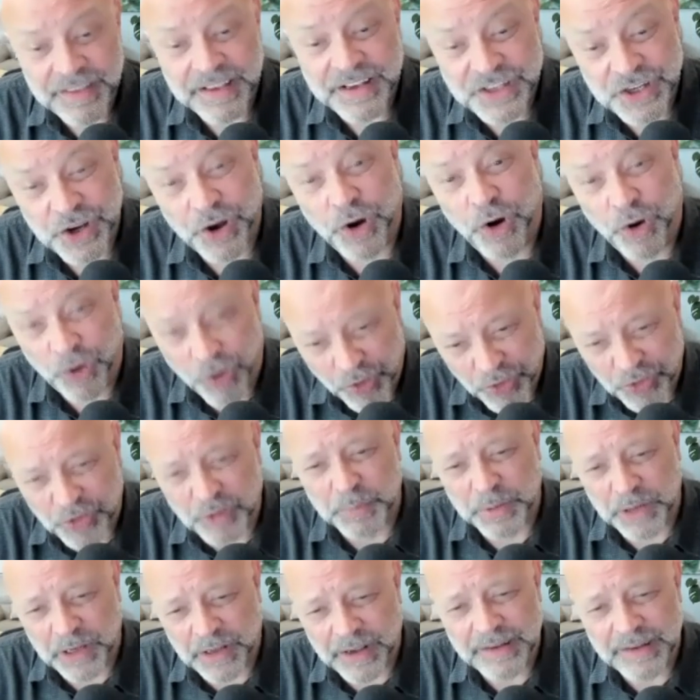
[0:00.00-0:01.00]
think it's a
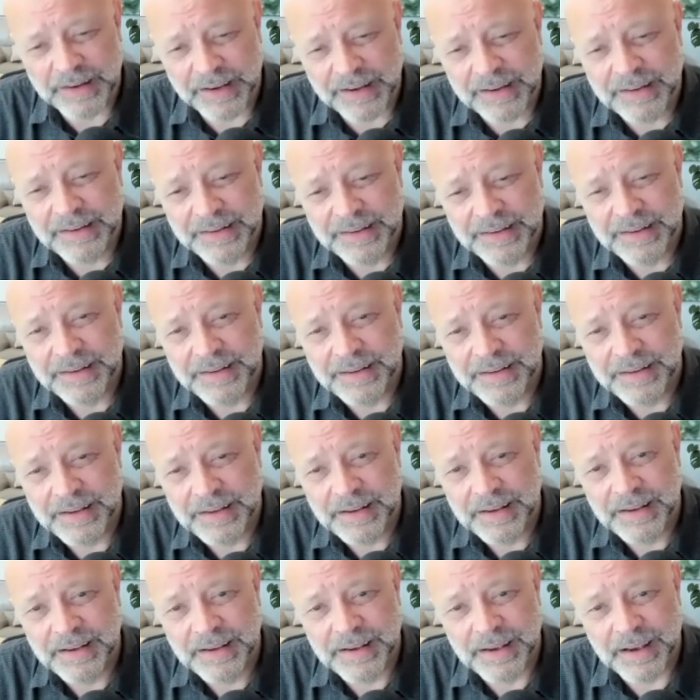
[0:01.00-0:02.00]
horrible idea
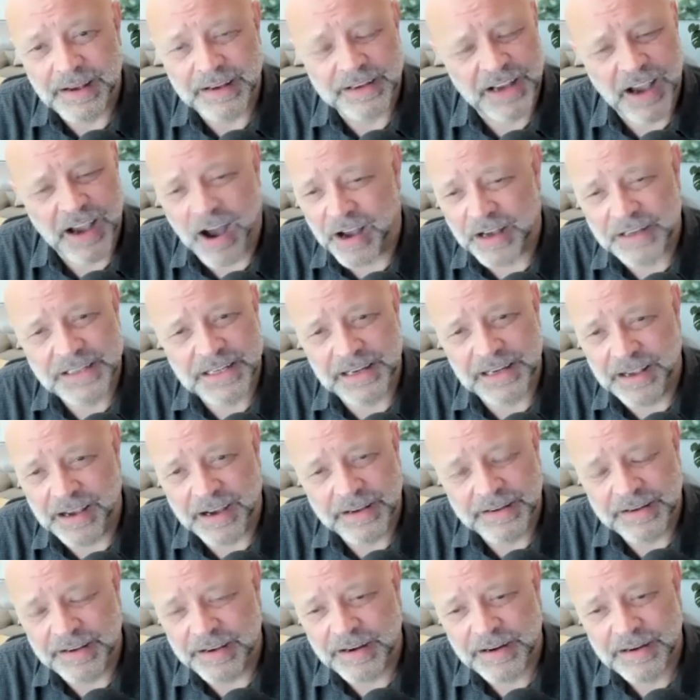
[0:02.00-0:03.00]
a ghastly
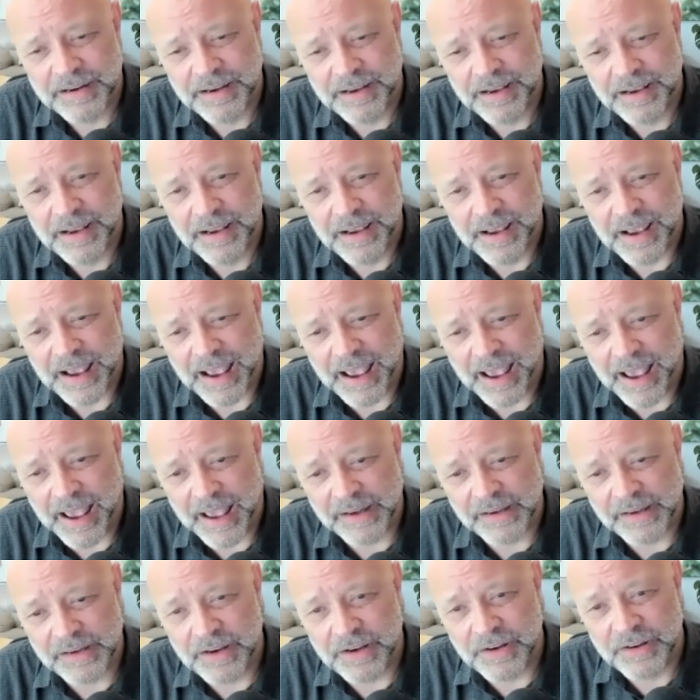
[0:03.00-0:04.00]
idea
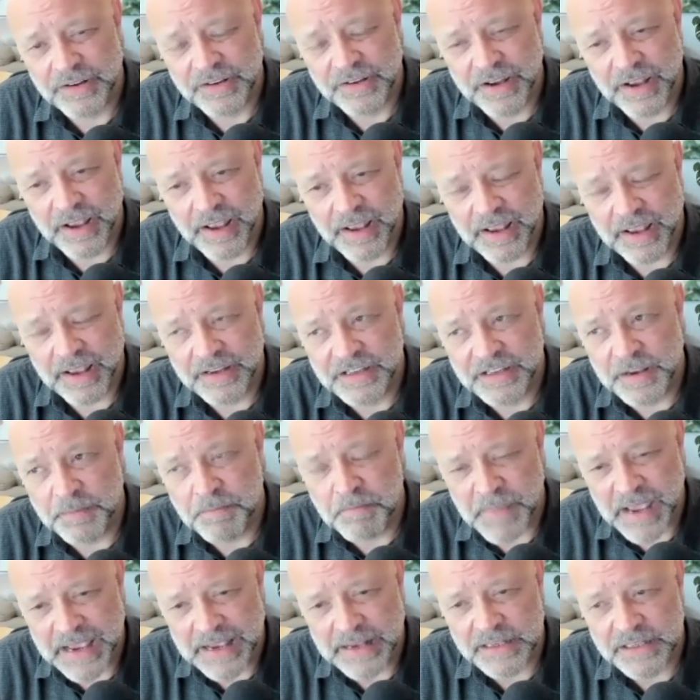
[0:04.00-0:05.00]
and it, it,
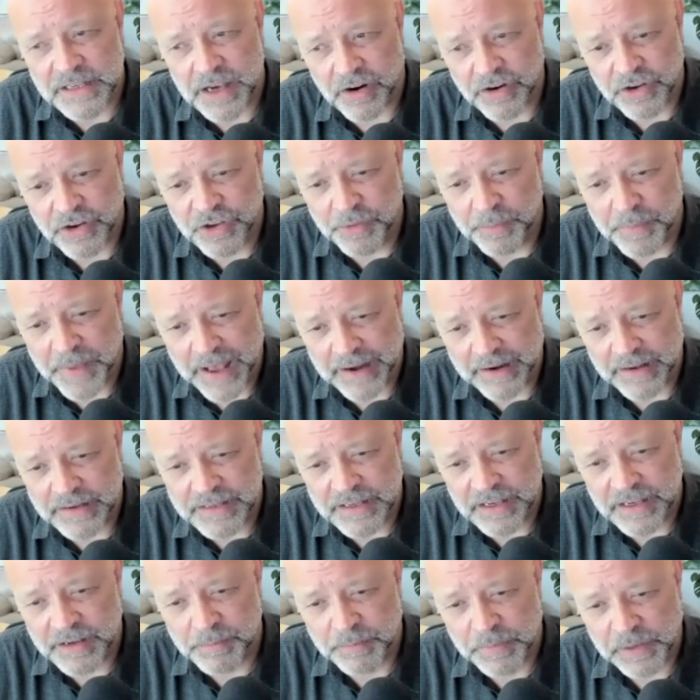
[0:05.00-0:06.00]
demeans our
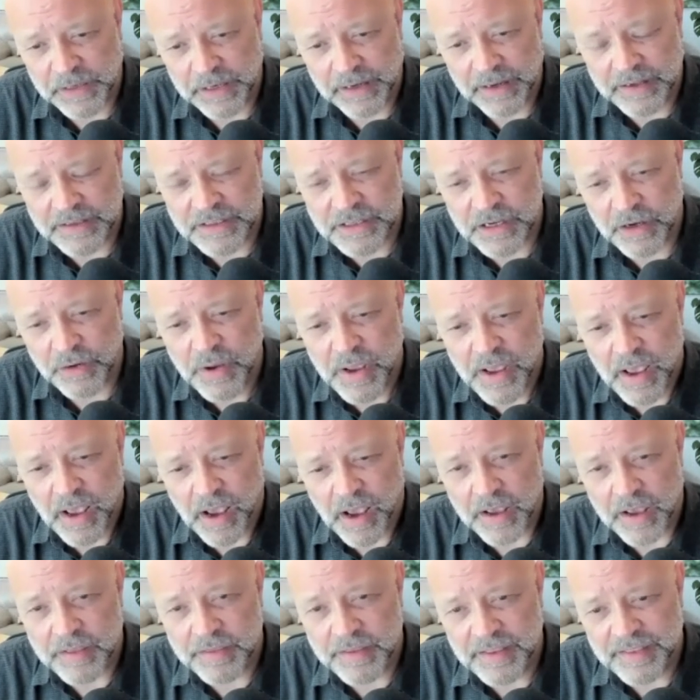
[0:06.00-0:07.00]
humanity completely. And so
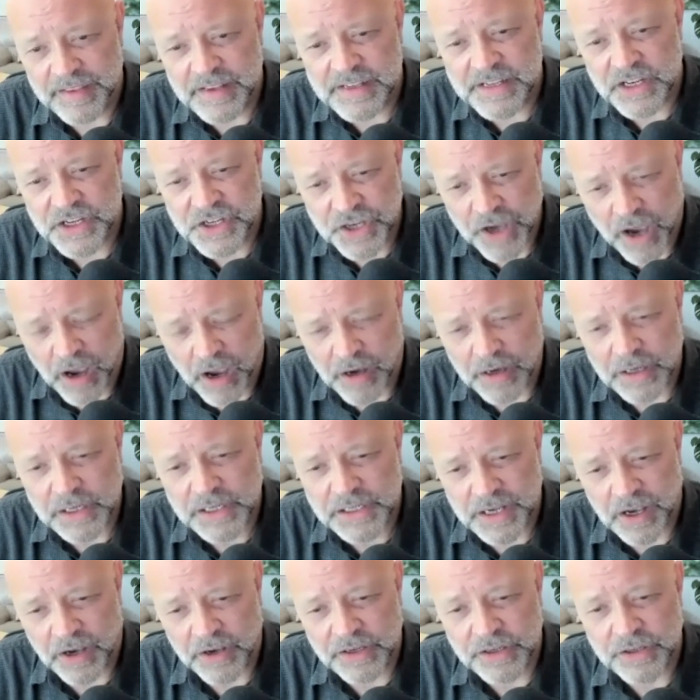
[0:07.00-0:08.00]
I think there's a dark
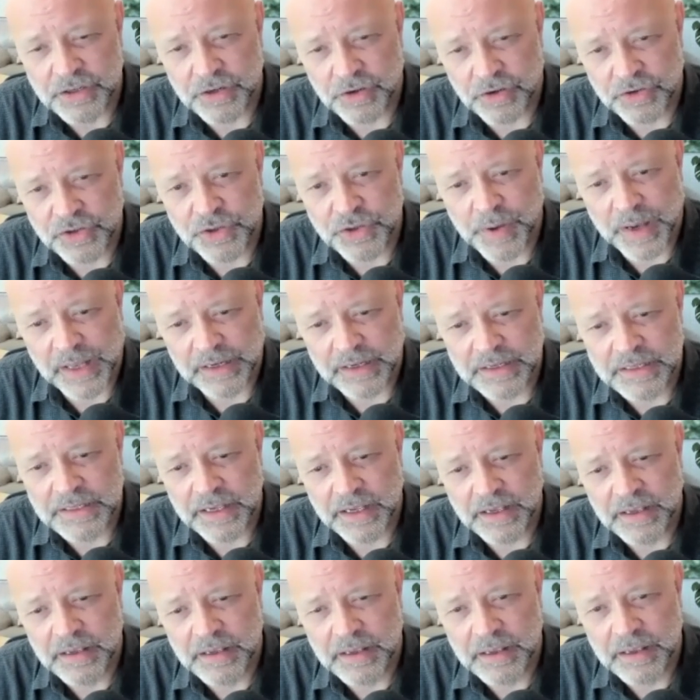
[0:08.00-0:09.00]
side to non
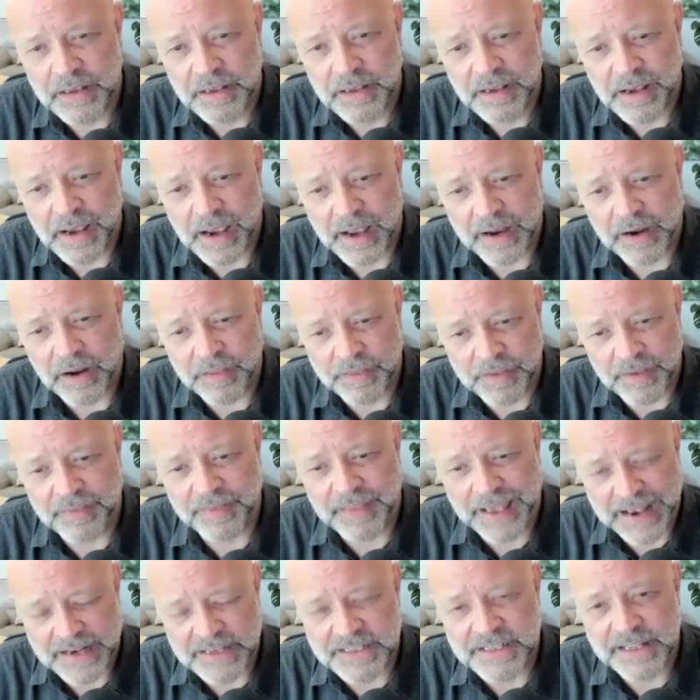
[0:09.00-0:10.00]
duality. And mm. I think
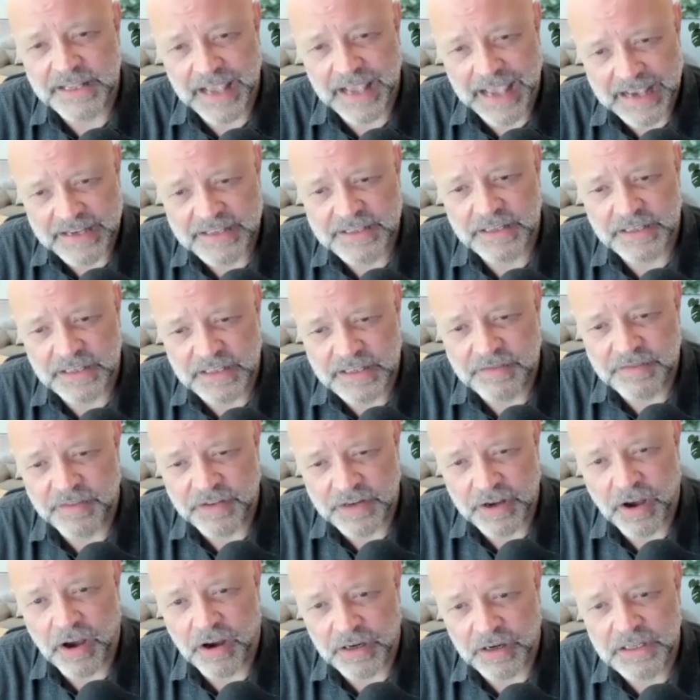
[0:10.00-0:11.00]
that's the essence of the
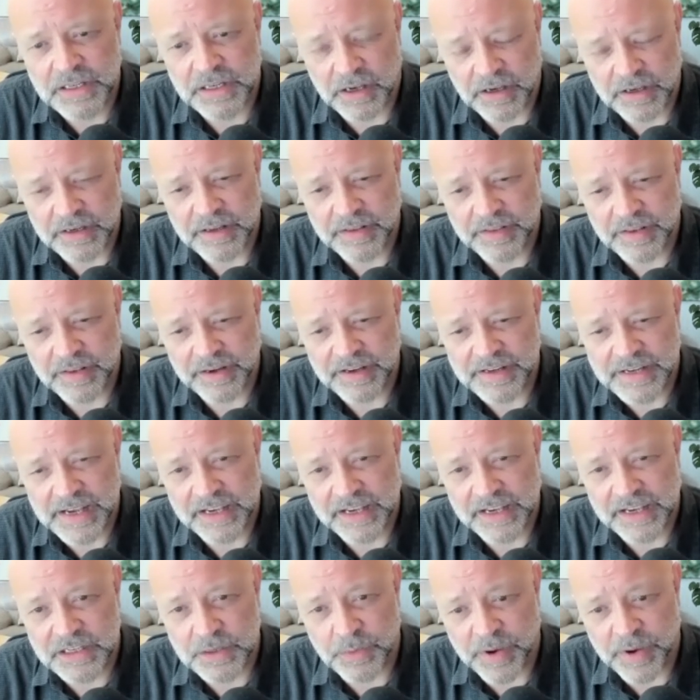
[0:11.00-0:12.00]
dark side that it
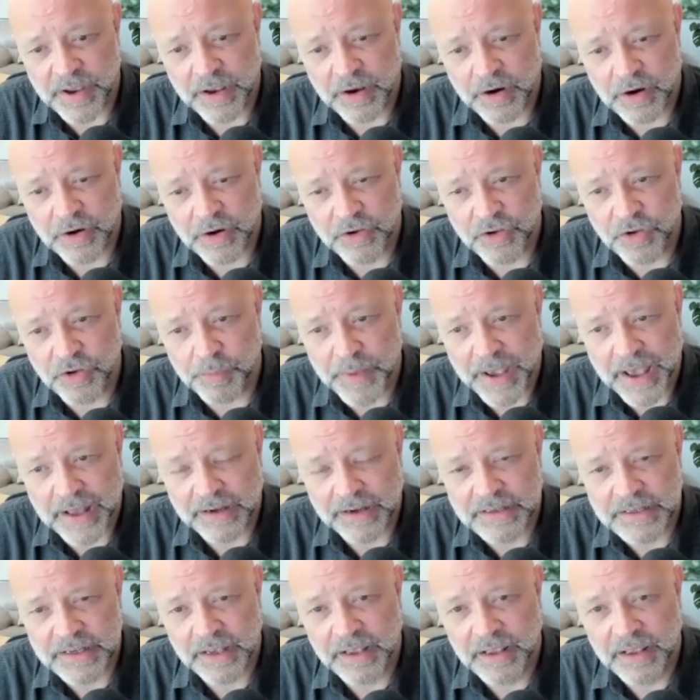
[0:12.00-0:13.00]
takes away our
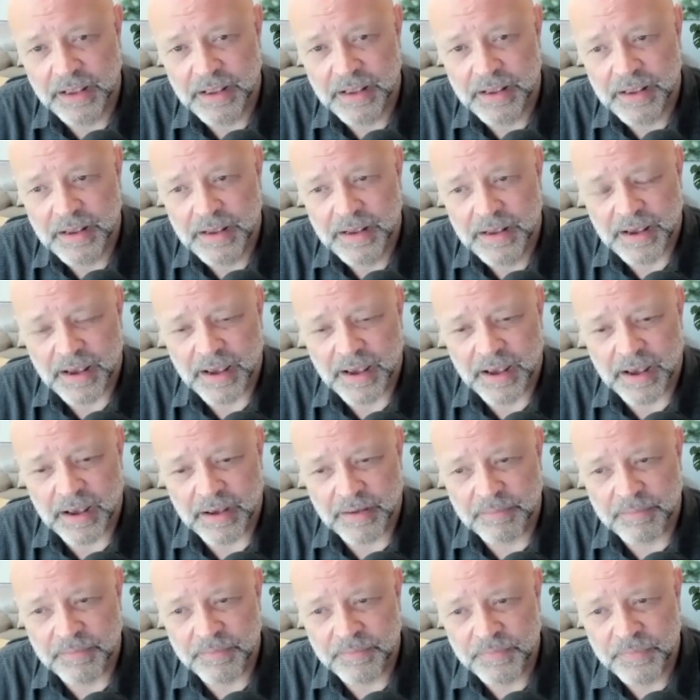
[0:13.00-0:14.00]
humanity.
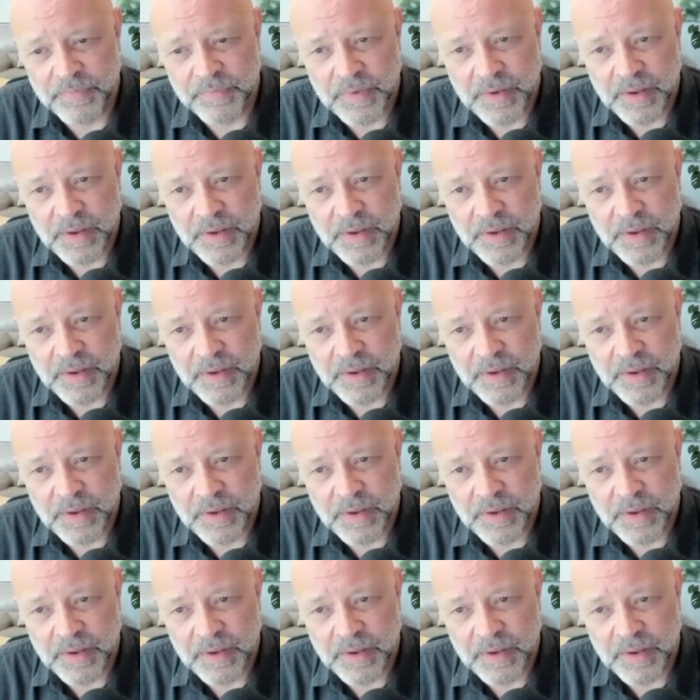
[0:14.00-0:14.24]
Um,